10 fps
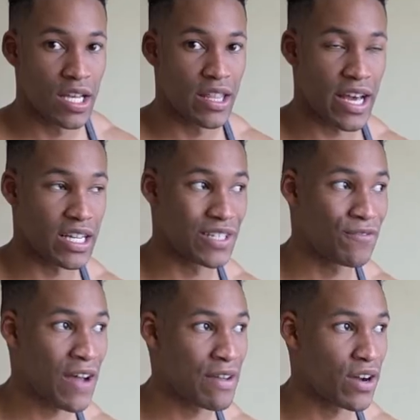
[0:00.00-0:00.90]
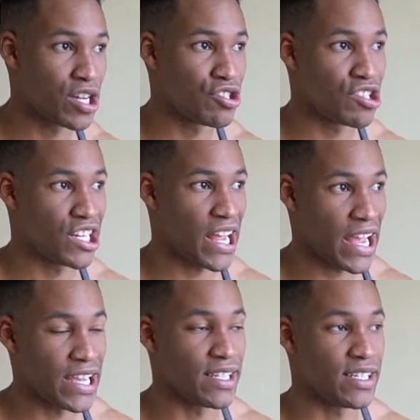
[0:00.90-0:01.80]
that is
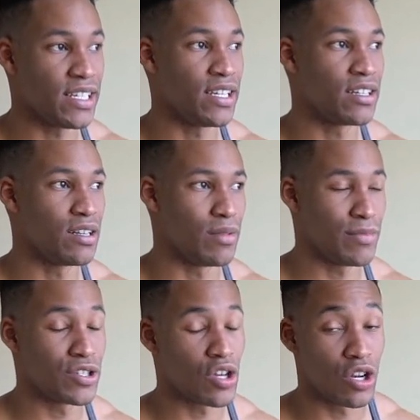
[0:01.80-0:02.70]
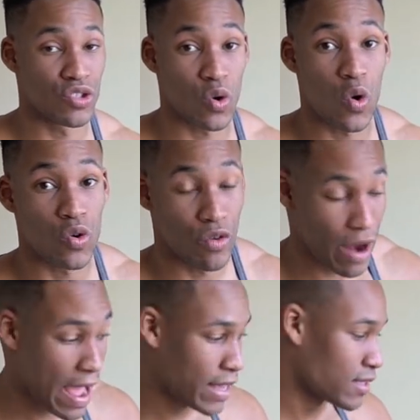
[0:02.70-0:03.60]
580 Namibian dollars or
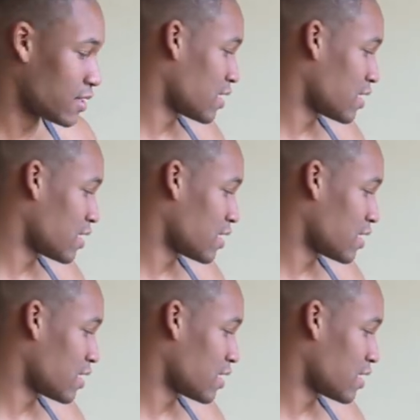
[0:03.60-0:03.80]
rands.